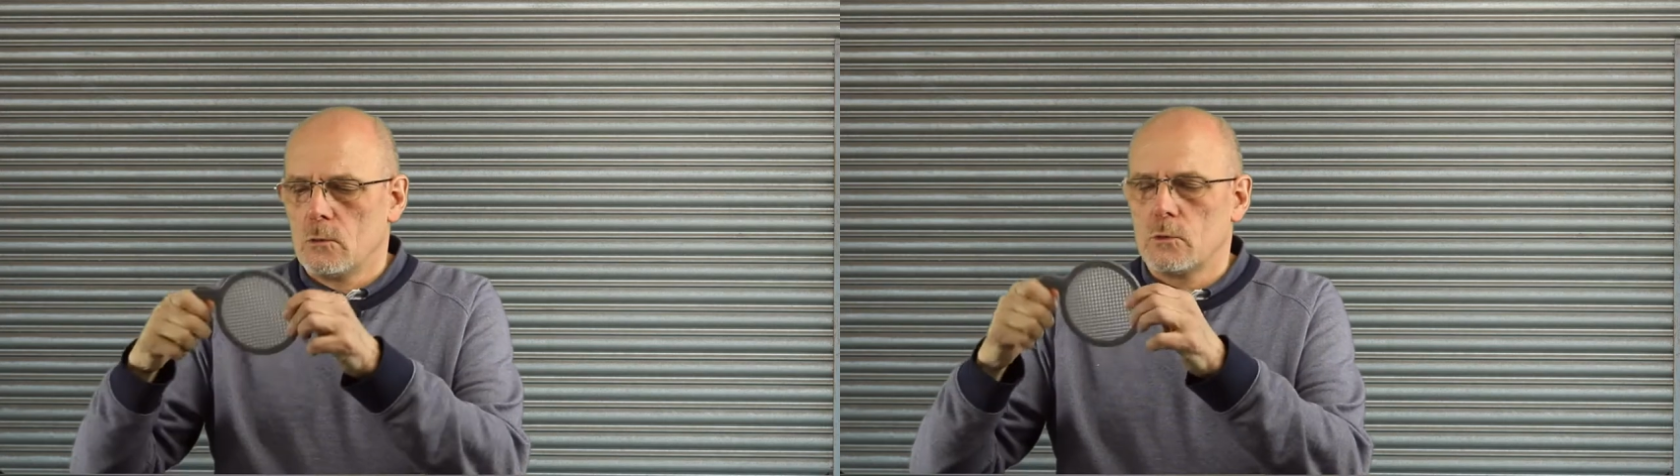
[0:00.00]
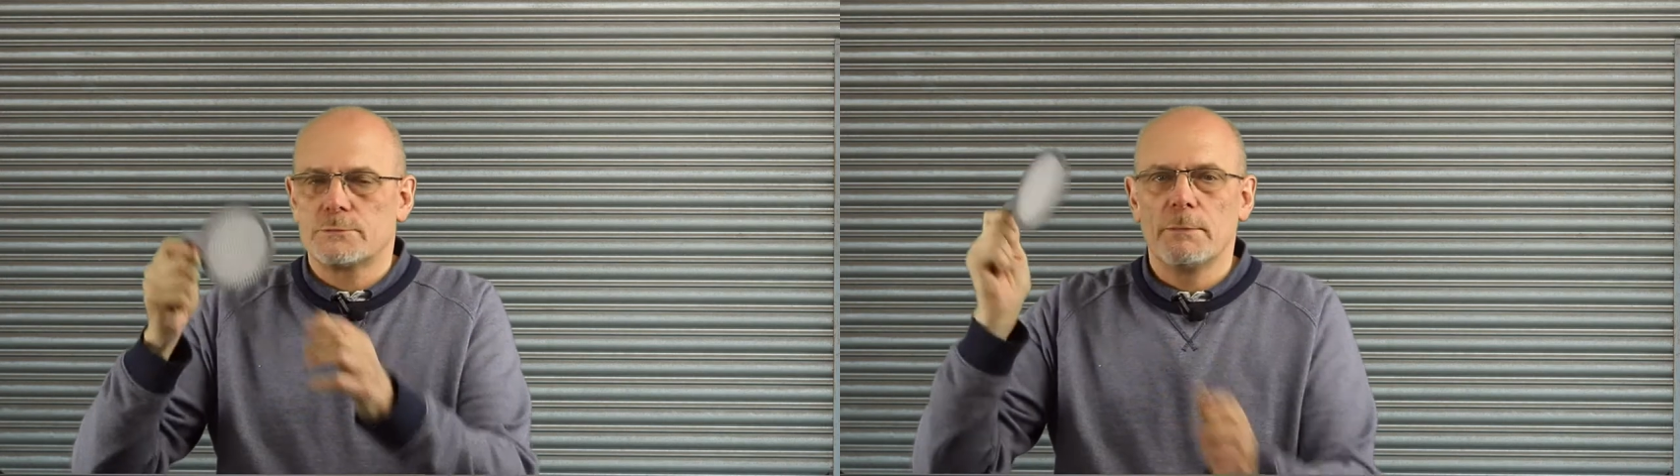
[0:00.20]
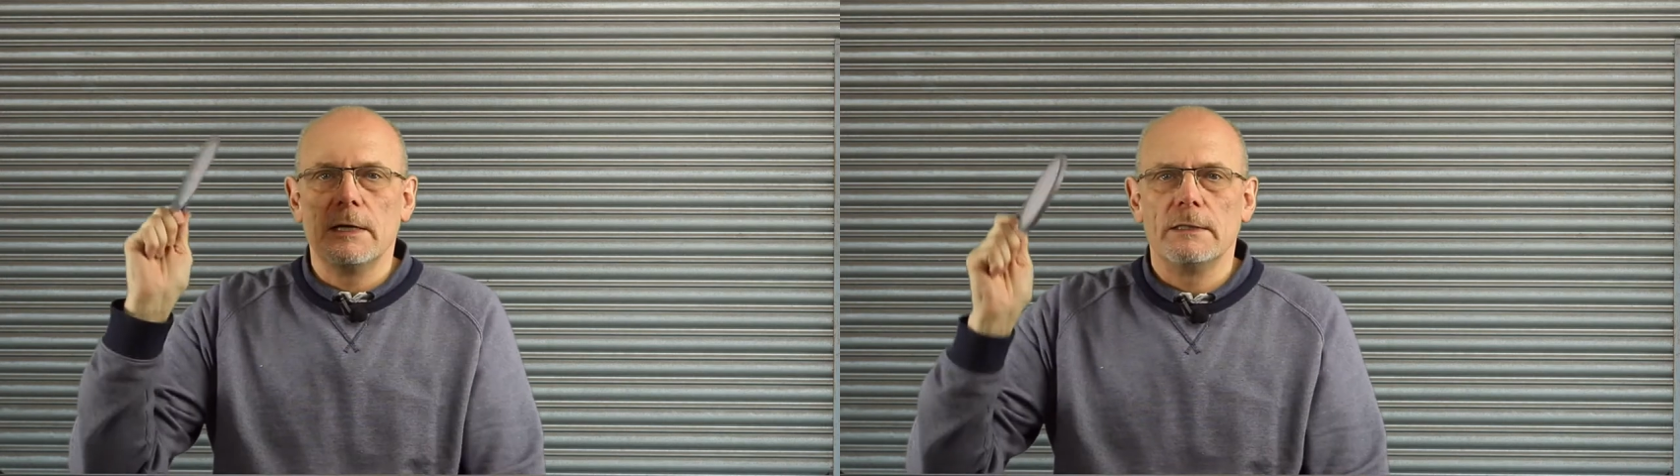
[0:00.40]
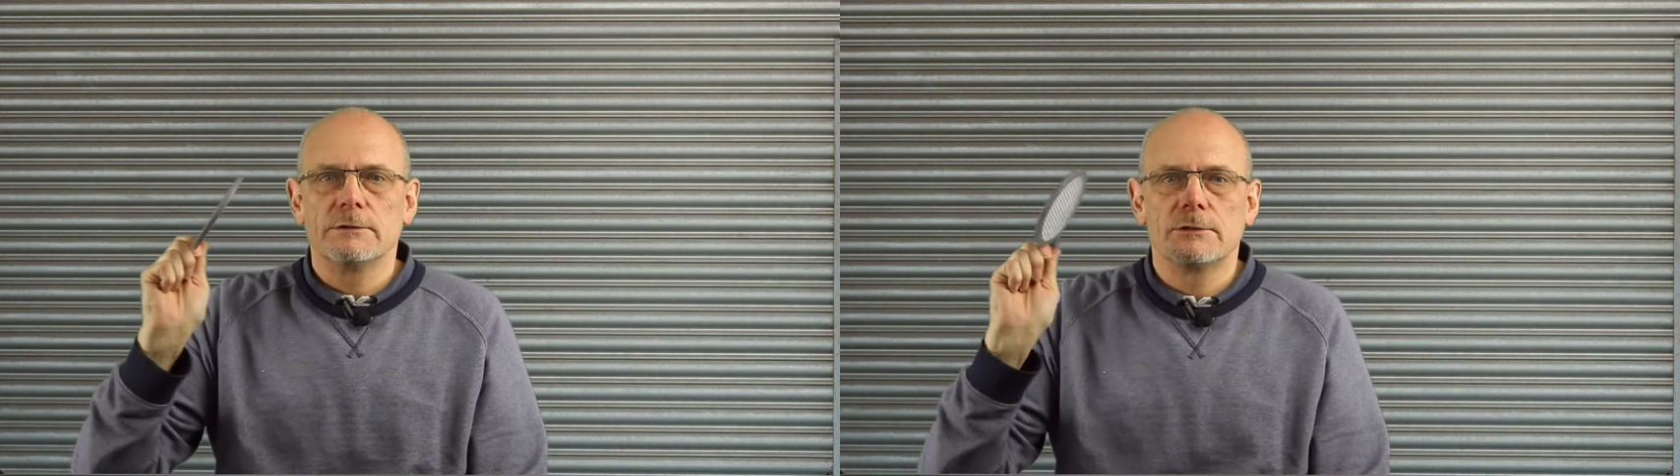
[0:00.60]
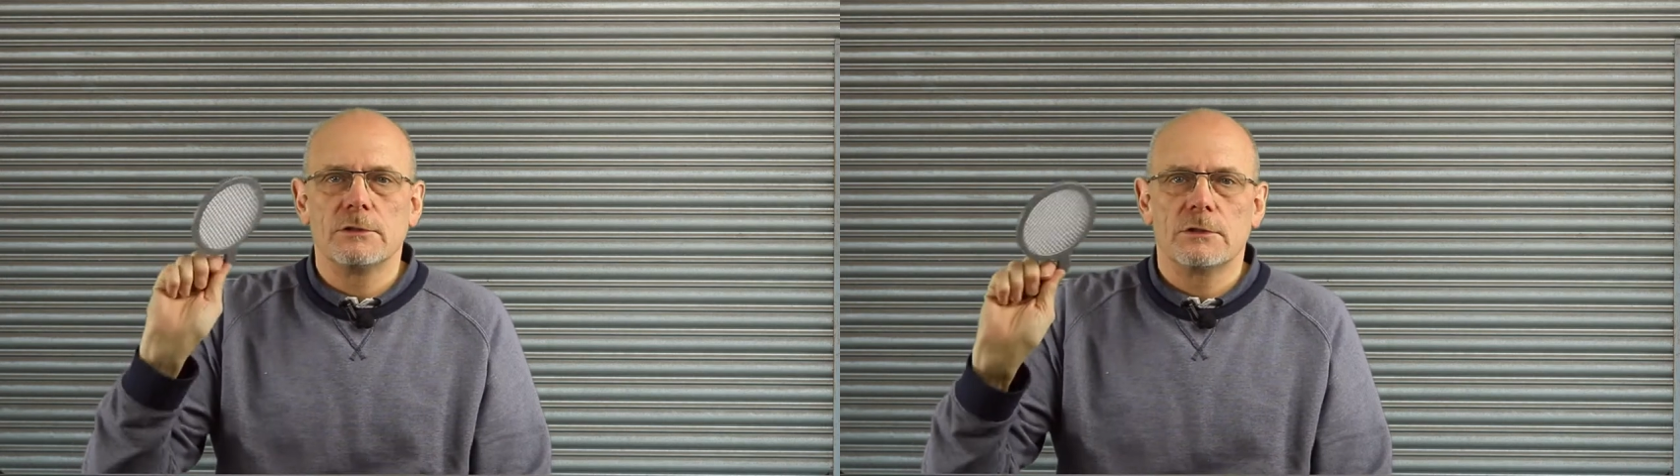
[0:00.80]
which
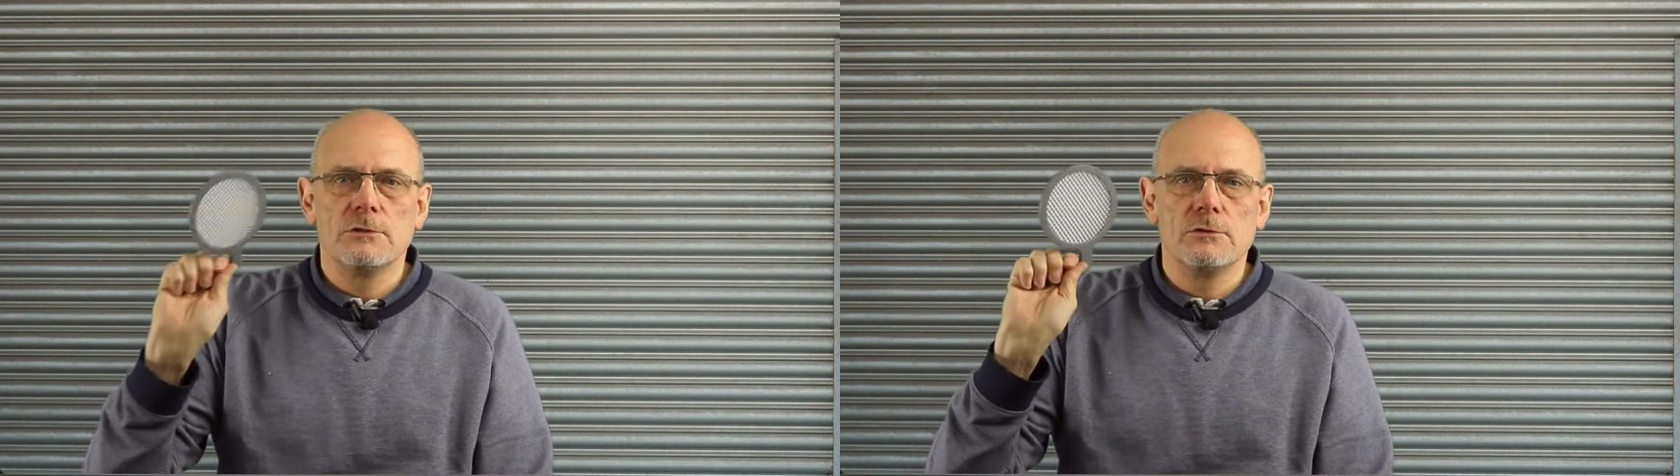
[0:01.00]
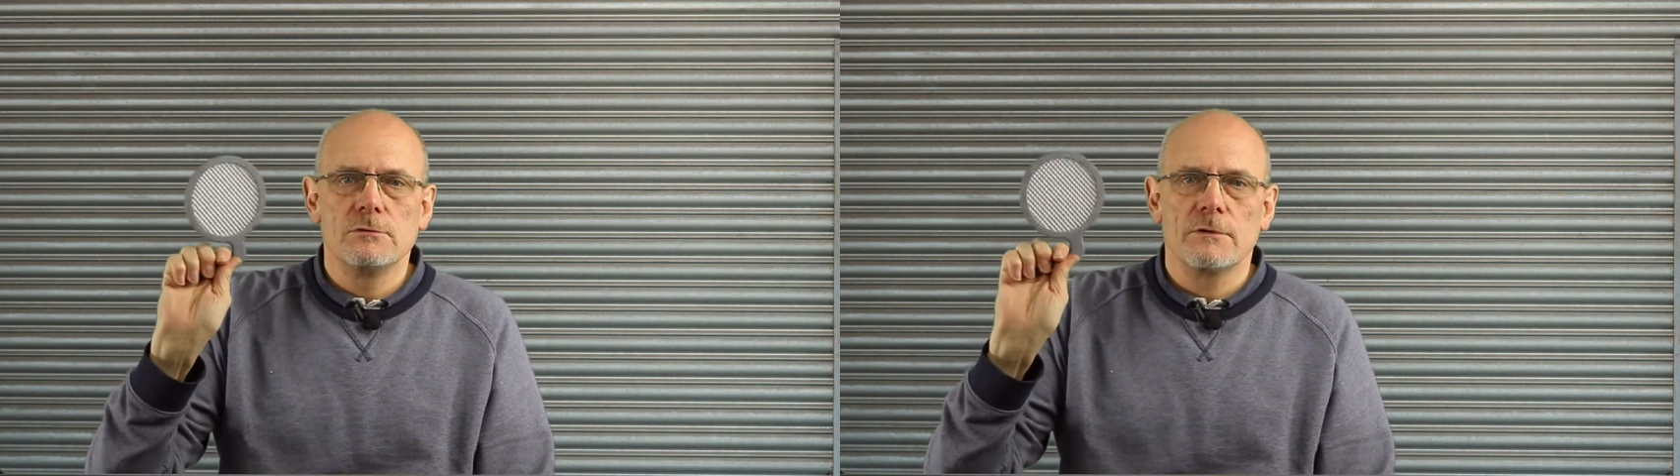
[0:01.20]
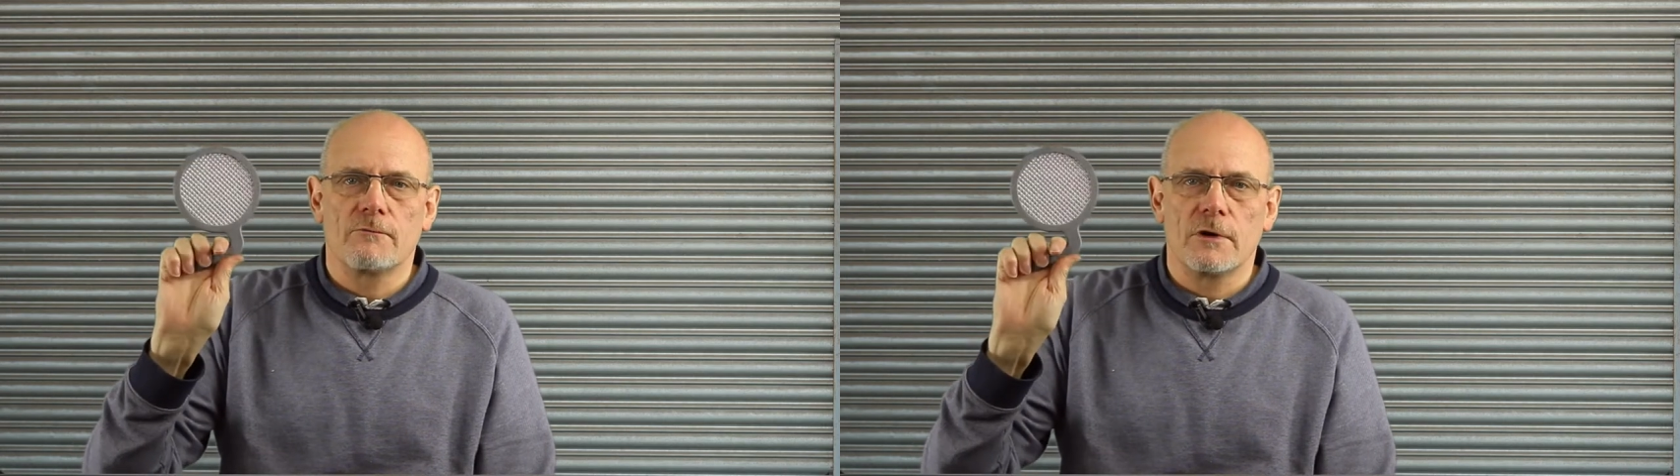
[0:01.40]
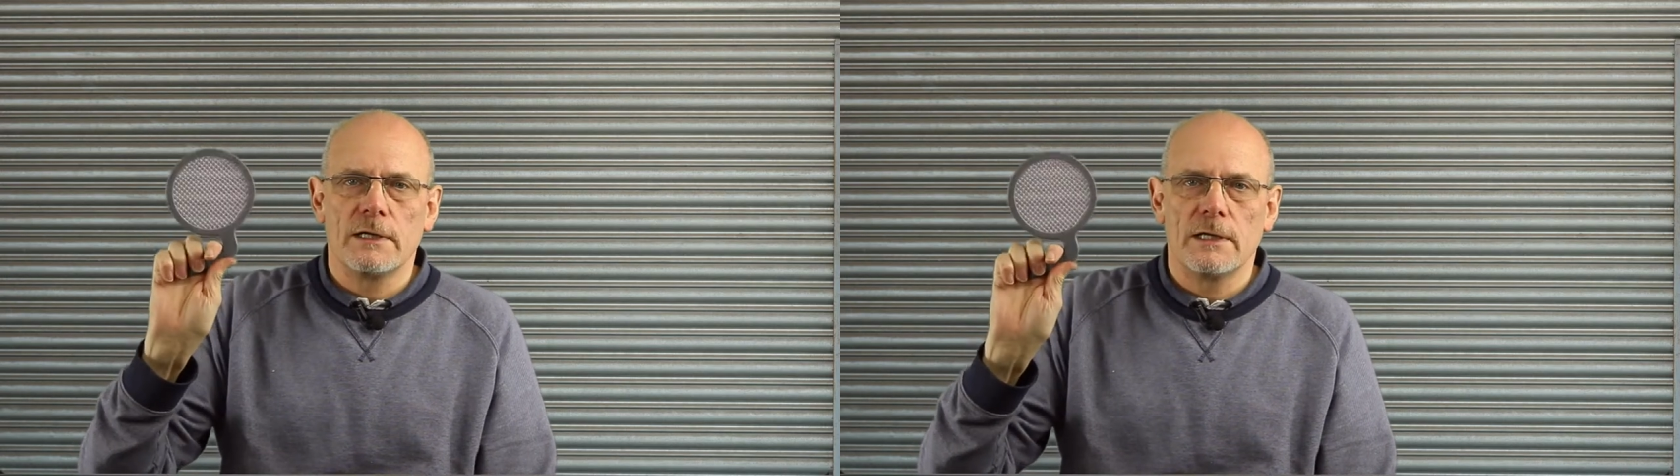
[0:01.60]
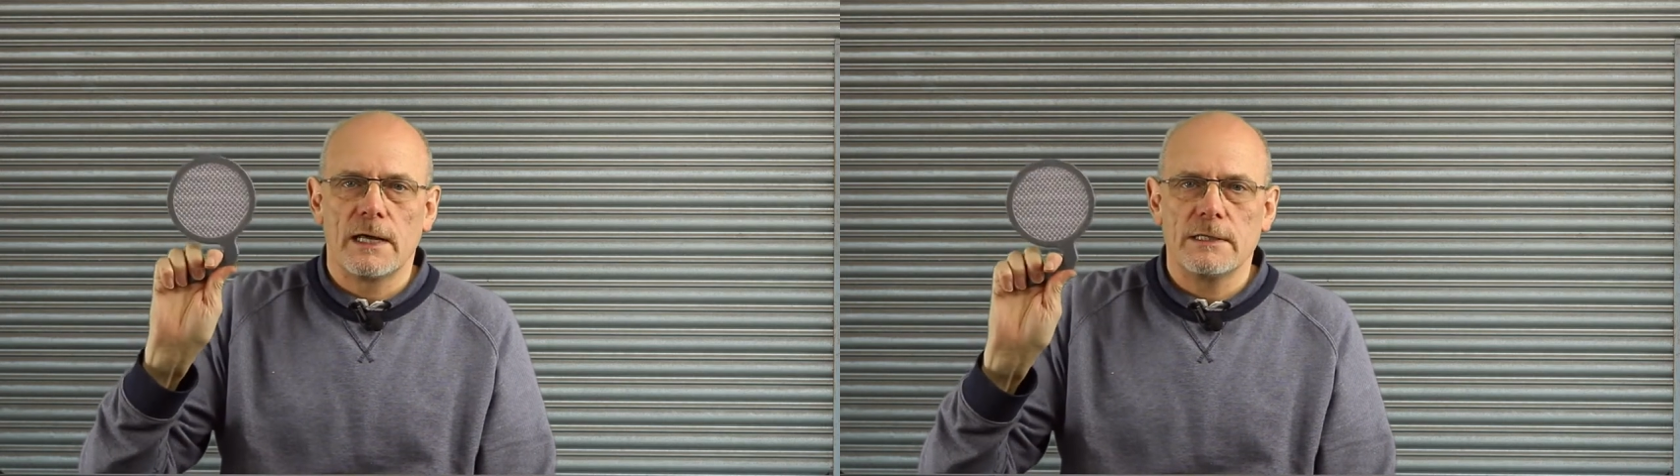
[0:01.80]
means you can use it for
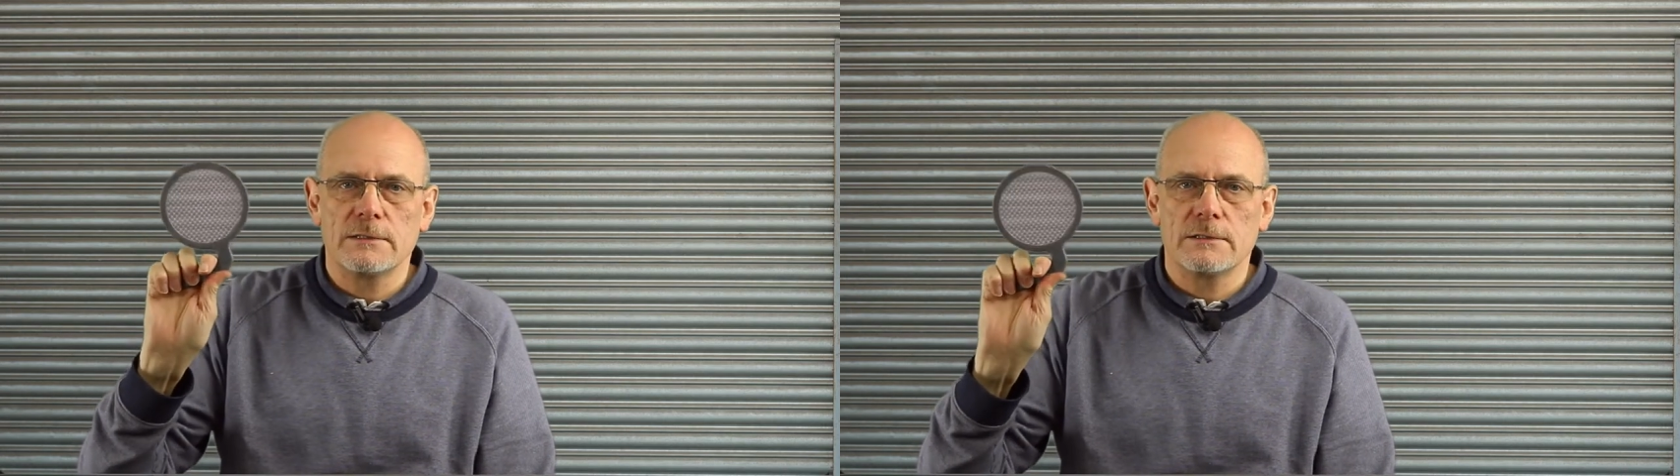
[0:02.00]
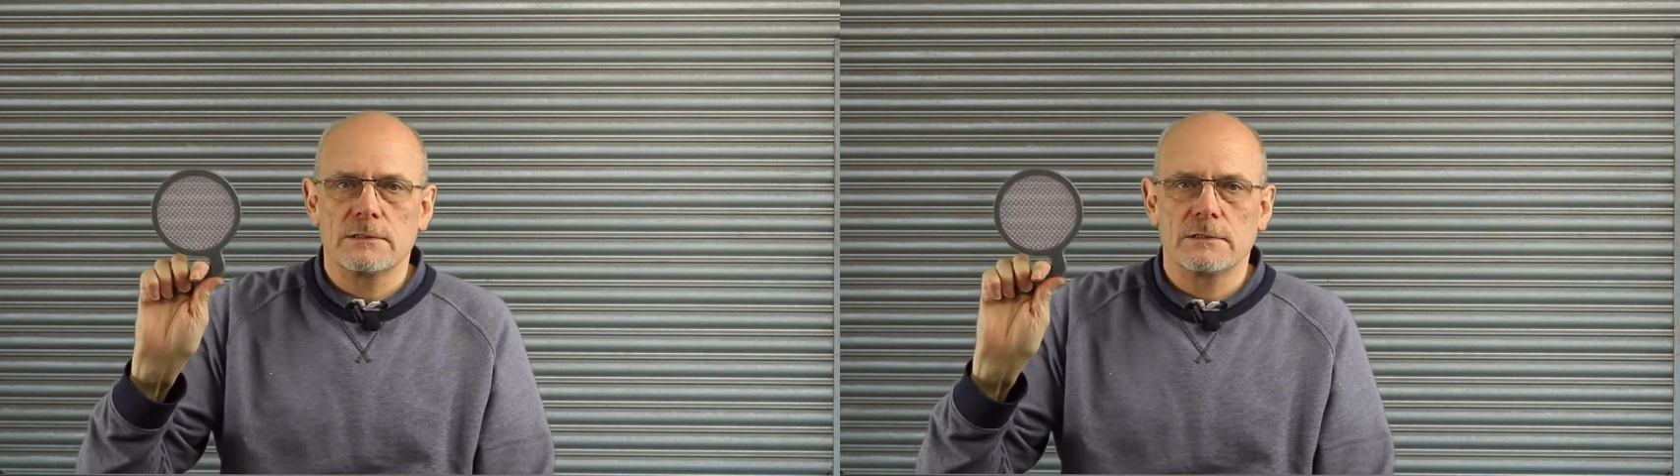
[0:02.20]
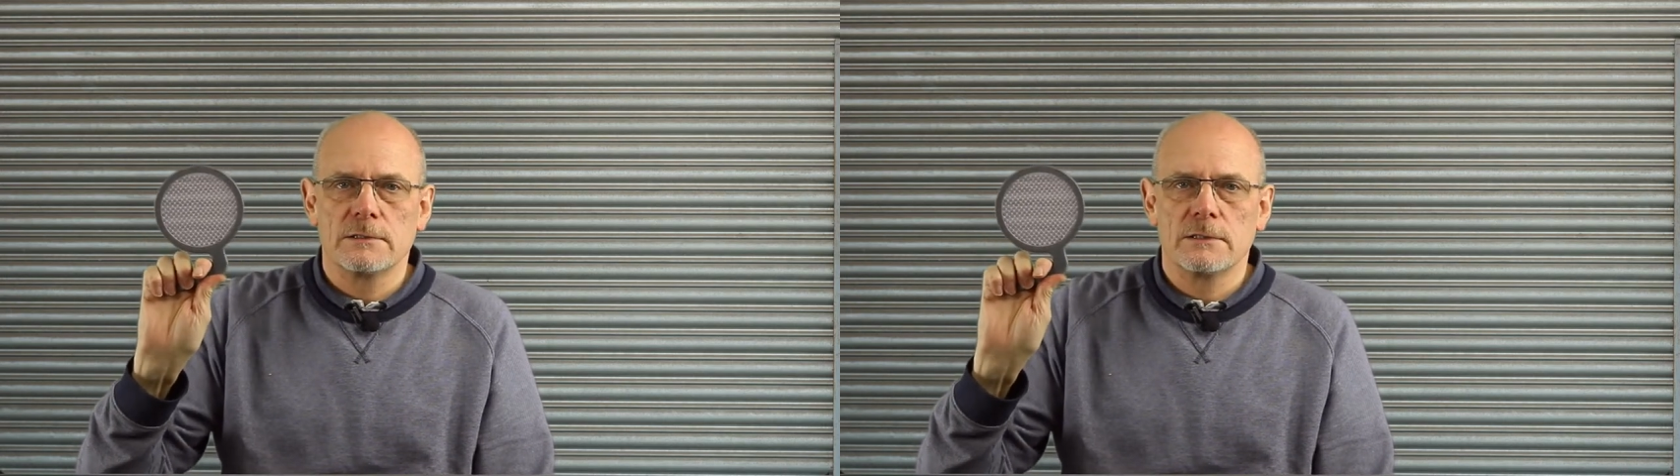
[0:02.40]
any lens.